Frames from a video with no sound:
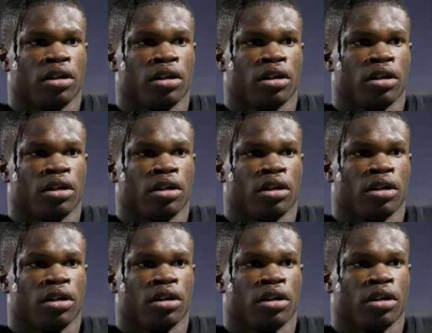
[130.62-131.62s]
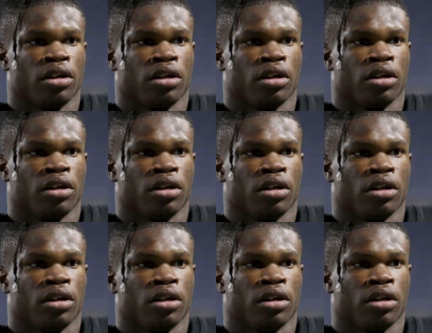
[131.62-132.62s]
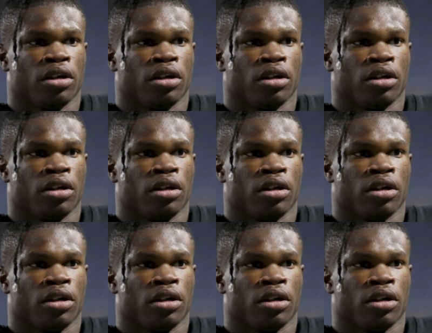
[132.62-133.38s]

Nobody speaks.